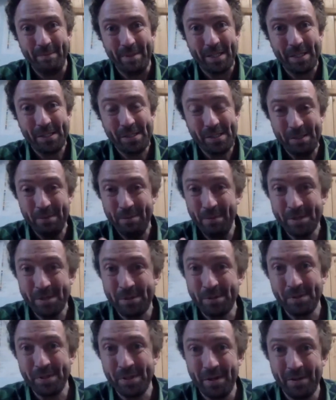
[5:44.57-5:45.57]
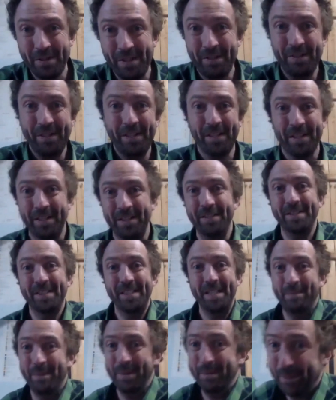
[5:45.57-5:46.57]
because your muscles aren't, you
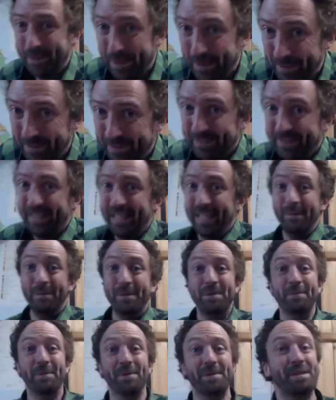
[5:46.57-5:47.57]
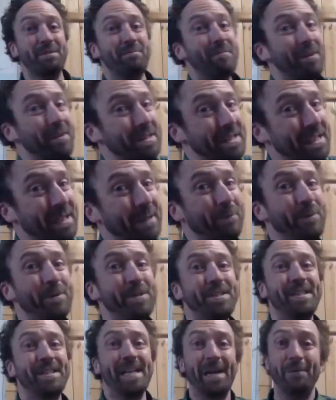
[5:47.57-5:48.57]
see people constantly, when you watch the pros, they're
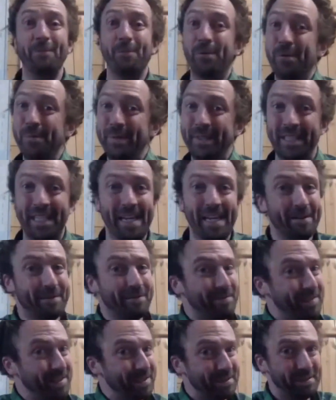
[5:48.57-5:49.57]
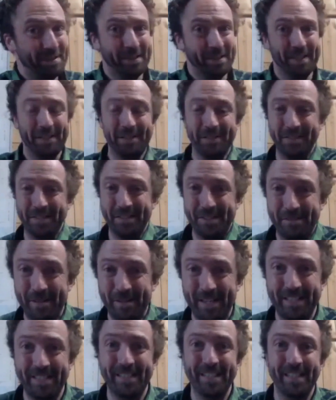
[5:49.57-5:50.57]
always staying warm in the outfield, doing lots of
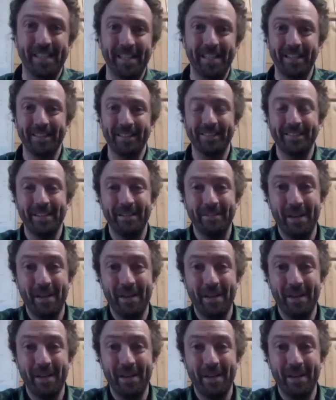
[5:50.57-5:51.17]
stretching and stuff,